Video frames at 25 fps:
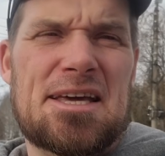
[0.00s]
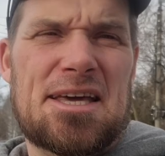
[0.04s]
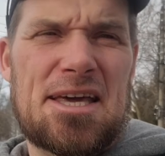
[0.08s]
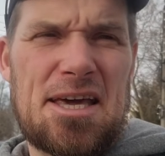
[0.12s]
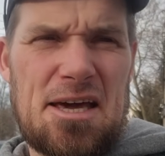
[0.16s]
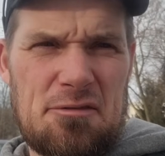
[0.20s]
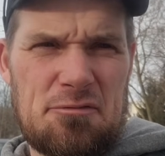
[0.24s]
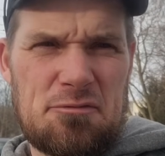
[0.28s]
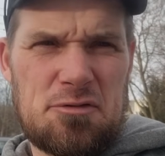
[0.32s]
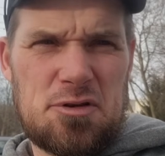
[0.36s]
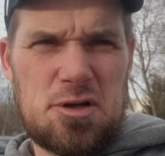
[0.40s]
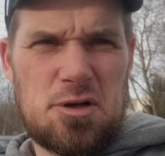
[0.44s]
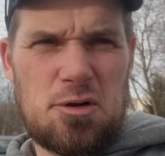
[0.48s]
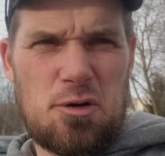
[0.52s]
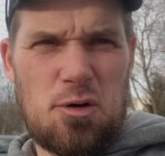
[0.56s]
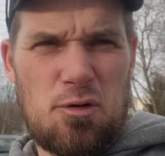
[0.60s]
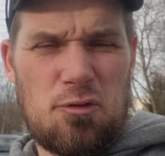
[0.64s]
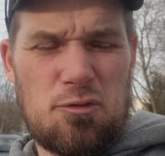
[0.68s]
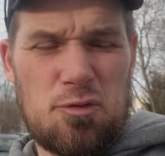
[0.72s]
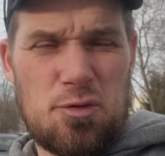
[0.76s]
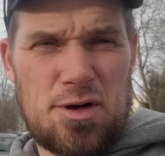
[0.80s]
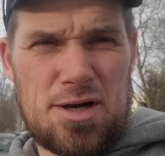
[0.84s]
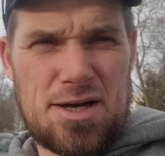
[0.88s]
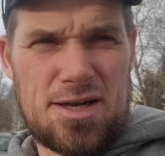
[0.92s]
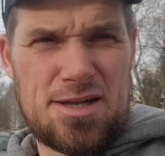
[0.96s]
If you know
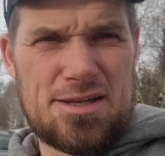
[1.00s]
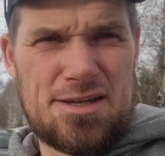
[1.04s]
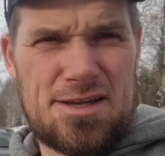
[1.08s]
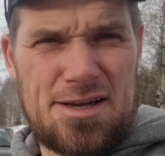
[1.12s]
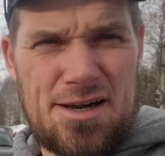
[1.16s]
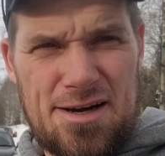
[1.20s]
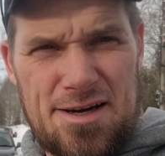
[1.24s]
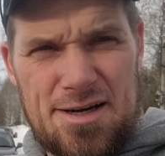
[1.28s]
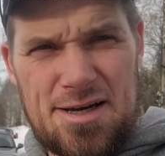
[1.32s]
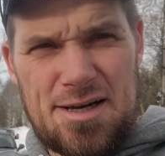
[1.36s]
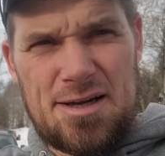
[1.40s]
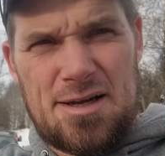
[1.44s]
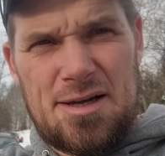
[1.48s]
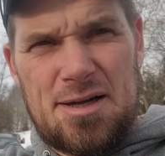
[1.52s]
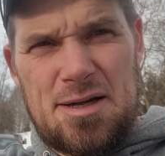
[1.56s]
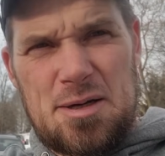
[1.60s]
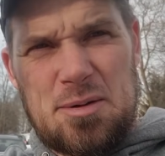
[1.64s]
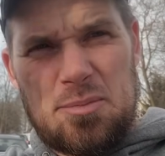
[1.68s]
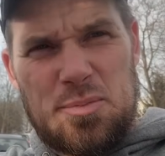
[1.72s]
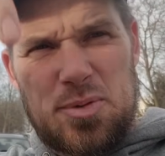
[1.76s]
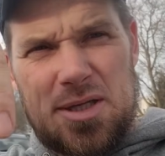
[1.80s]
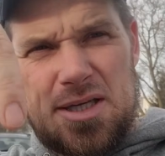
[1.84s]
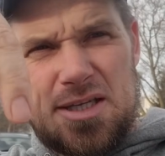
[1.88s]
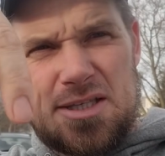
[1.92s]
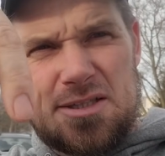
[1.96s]
of one in the area,
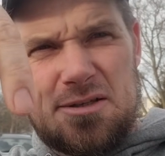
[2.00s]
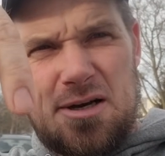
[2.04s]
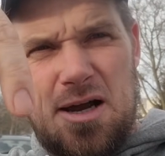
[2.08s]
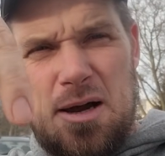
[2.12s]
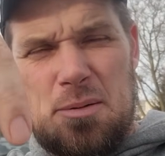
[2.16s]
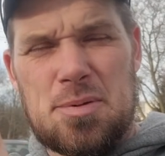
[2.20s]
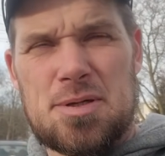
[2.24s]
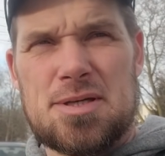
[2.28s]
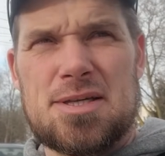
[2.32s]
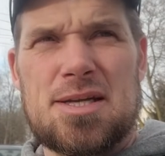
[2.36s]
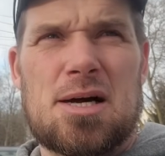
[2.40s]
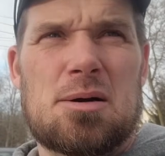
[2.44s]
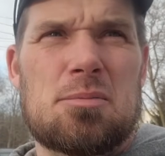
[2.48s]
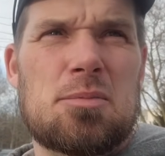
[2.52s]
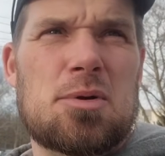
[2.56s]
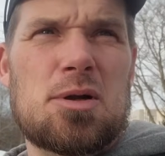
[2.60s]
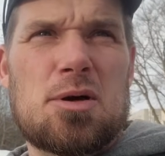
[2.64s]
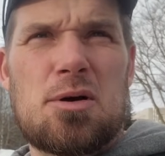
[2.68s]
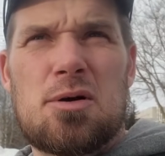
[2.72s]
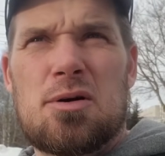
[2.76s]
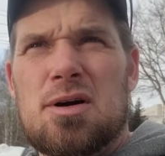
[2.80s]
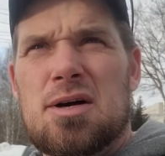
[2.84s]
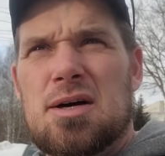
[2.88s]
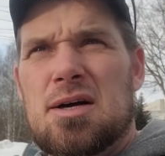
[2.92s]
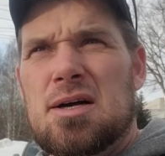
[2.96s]
please drop it down
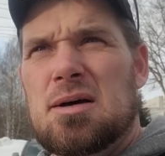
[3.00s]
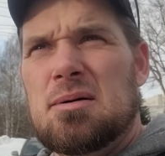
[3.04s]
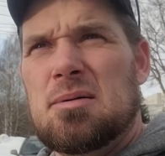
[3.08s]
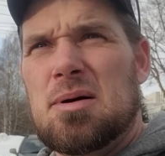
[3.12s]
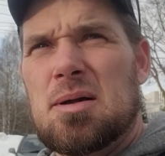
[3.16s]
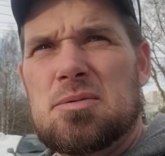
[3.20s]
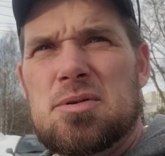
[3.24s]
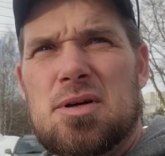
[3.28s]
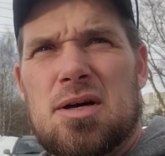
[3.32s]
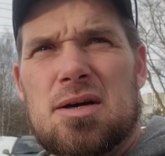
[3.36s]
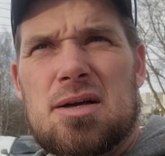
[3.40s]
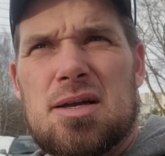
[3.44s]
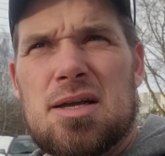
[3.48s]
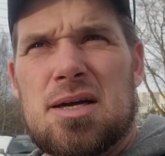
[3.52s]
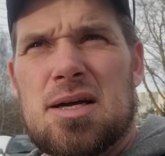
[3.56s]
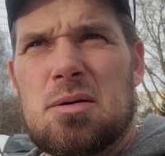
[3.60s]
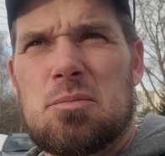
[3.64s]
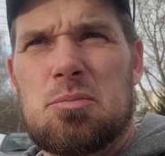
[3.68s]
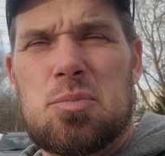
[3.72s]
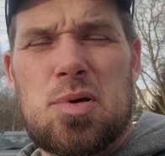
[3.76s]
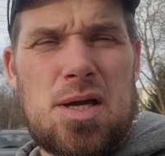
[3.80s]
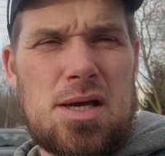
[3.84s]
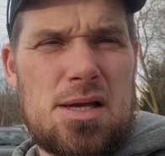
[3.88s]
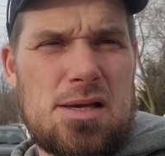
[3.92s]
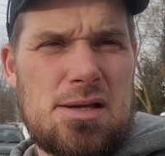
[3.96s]
below. I'm talking like a
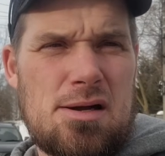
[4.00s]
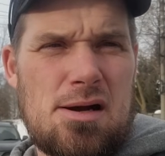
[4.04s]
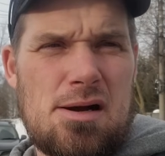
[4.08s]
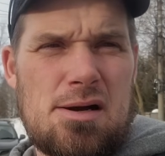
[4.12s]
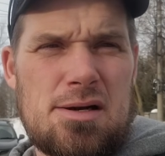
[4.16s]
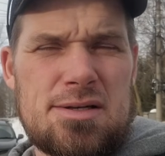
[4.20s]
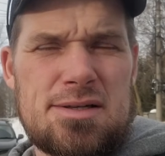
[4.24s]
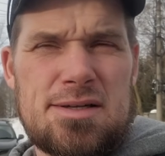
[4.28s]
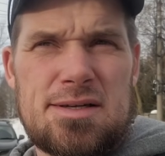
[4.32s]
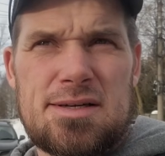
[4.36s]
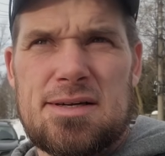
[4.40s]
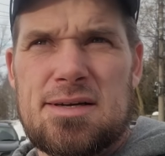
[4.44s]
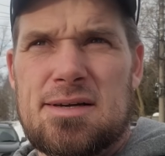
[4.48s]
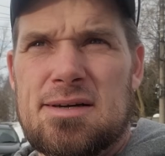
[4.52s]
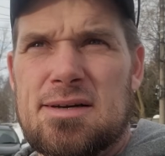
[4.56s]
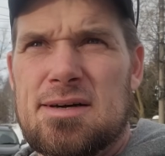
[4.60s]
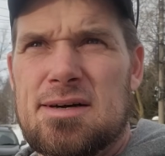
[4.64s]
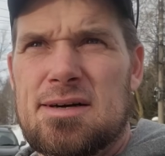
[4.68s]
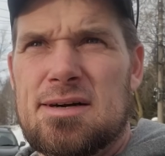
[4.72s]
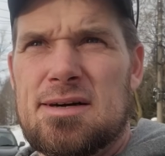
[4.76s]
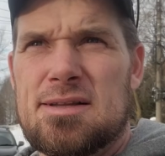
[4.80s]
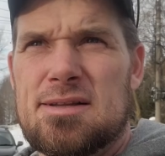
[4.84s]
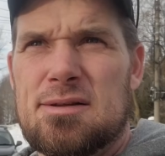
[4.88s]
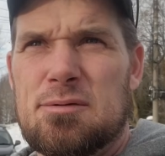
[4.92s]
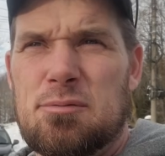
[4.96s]
big yard,
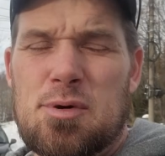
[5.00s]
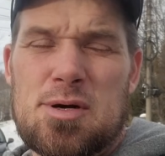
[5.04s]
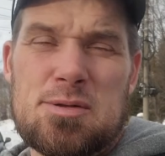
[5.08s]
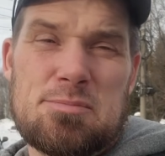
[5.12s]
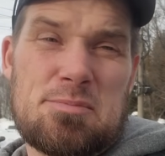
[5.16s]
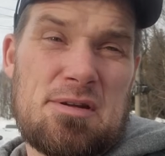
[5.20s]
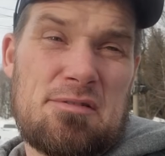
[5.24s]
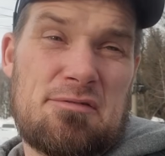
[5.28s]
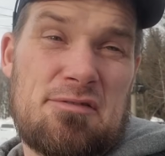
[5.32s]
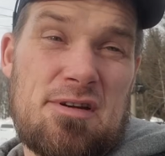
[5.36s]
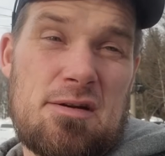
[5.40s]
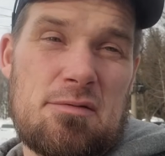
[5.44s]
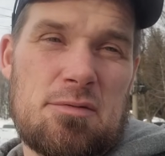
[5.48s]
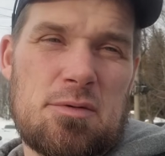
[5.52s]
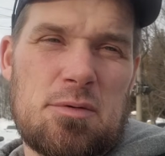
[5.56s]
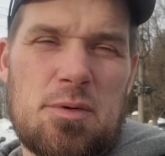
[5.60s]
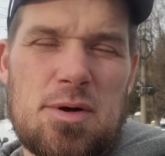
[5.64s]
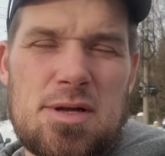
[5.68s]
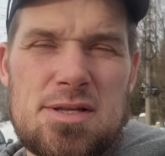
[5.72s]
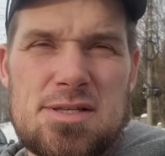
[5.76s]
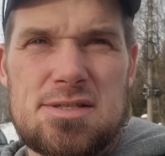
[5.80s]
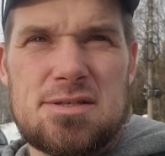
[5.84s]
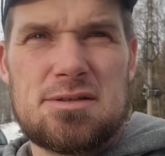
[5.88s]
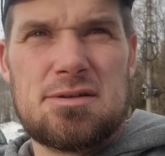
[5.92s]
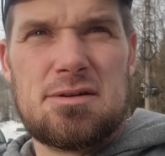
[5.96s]
the one, my favorite
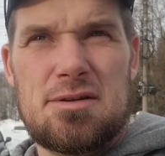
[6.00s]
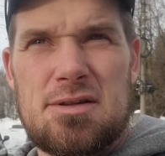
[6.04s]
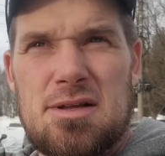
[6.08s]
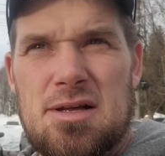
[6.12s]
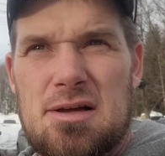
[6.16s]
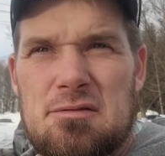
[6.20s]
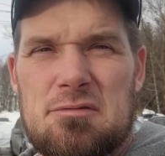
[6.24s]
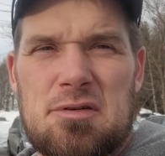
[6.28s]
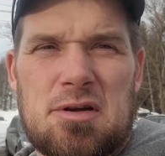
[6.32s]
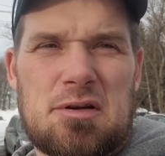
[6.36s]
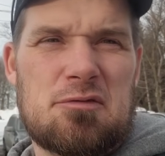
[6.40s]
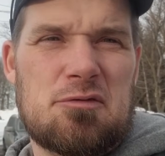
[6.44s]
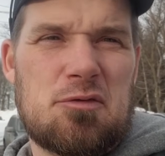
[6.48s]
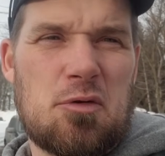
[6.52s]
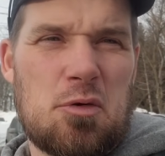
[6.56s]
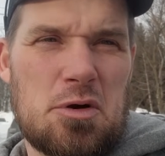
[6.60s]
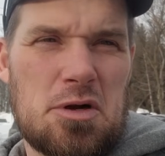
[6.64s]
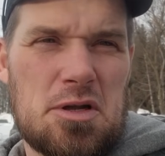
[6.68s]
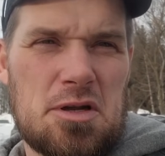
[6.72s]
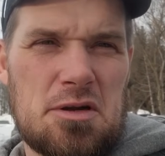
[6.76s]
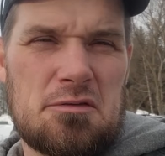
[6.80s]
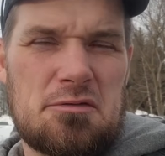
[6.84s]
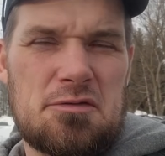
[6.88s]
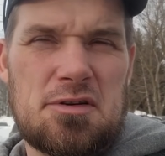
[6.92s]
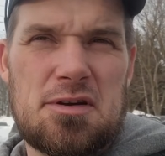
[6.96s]
ones, you know, they'll have like
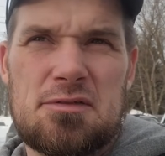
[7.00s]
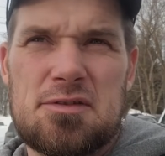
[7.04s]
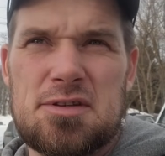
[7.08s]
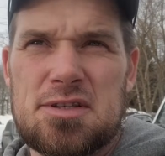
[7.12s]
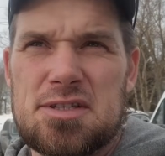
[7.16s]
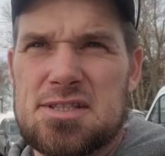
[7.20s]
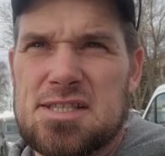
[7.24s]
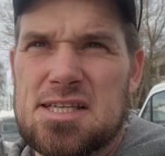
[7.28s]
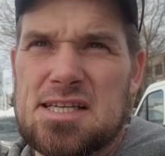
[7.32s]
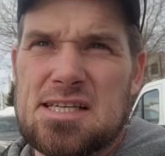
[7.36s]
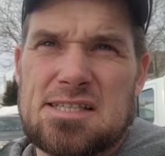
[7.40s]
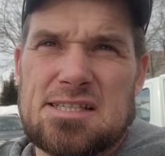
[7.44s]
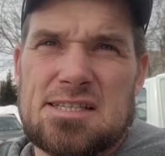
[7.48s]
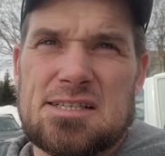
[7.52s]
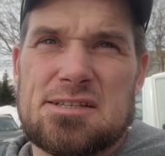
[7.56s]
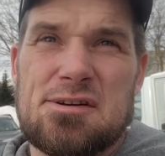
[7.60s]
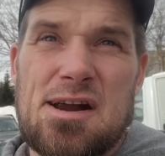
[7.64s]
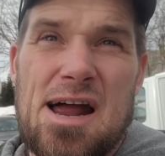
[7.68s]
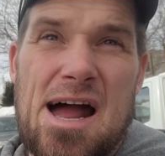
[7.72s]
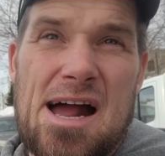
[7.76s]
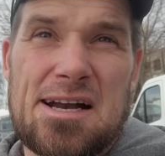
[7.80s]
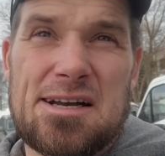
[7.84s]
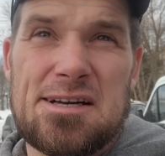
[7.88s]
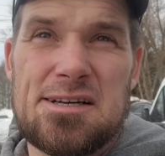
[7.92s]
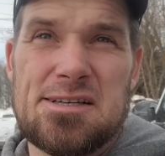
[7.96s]
40 or 50, 60
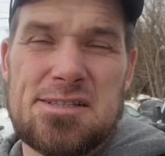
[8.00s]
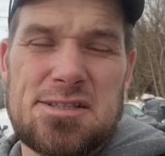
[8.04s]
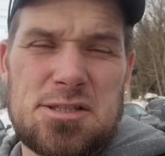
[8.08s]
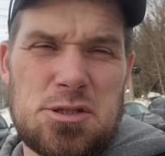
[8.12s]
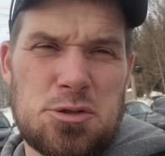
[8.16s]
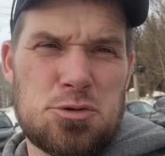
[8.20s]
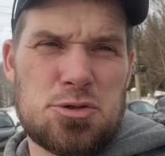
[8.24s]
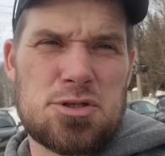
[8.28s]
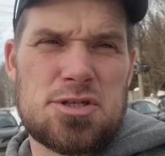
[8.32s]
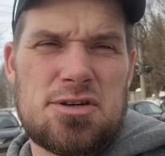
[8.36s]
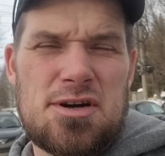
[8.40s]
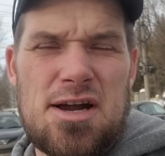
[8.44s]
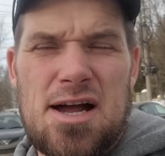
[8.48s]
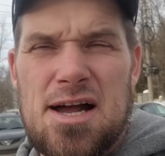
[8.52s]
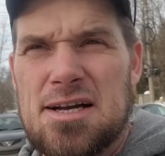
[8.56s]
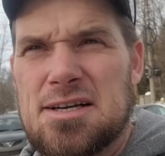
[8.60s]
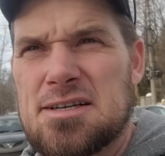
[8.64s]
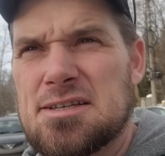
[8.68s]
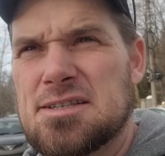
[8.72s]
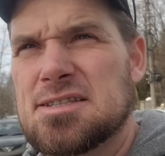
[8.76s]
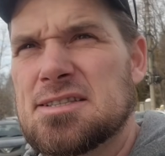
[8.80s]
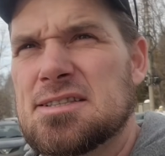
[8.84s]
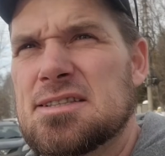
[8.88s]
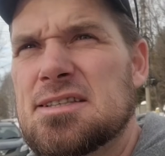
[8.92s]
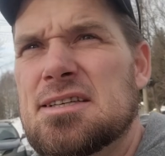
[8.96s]
tractors, used
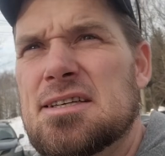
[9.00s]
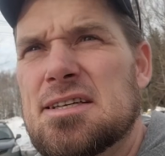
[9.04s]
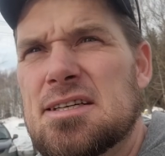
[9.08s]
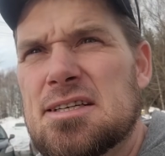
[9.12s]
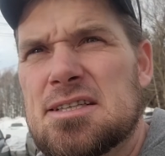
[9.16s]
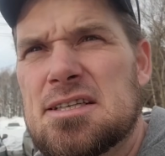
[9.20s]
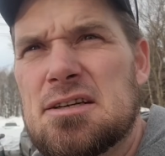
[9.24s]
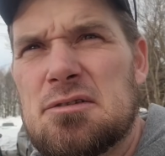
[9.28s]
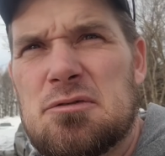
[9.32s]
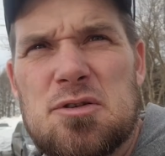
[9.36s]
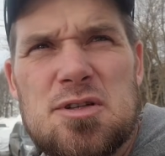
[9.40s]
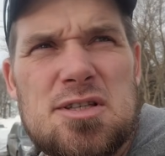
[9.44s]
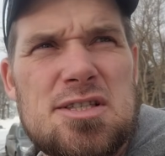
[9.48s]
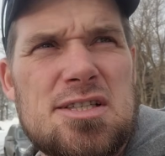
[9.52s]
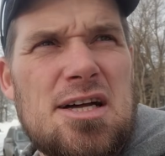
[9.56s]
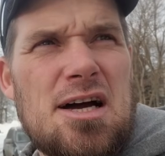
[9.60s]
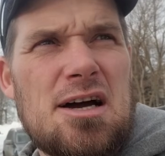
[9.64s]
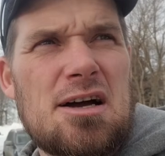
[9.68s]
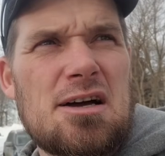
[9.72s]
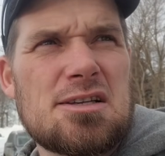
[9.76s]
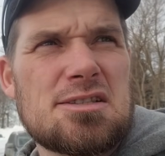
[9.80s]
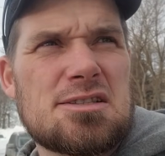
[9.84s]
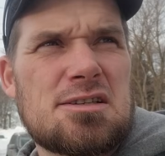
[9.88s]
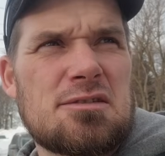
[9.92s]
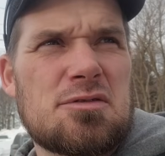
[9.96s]
tractors, different
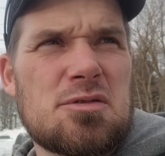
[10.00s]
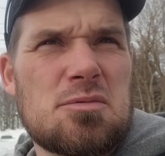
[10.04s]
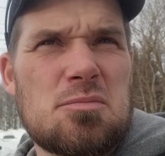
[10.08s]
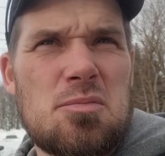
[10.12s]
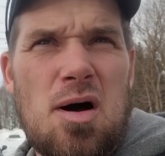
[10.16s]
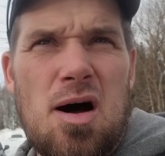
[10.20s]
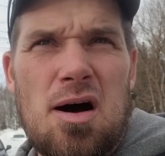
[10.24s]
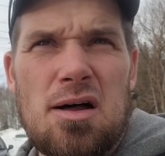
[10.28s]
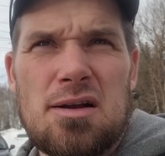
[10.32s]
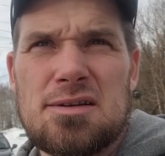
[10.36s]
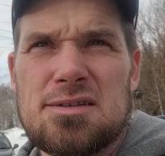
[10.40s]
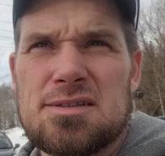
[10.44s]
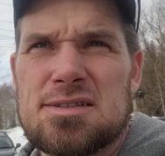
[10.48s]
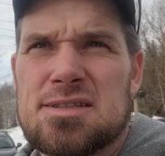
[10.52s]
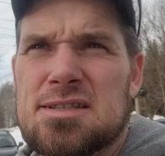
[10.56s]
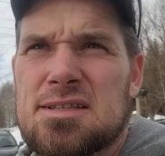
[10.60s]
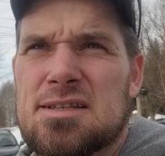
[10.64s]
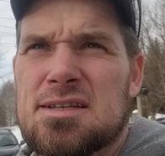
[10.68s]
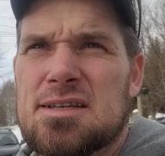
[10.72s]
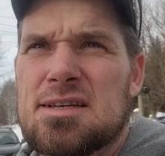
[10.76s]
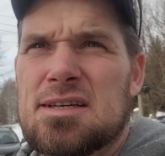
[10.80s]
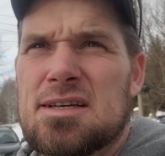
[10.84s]
styles, different models.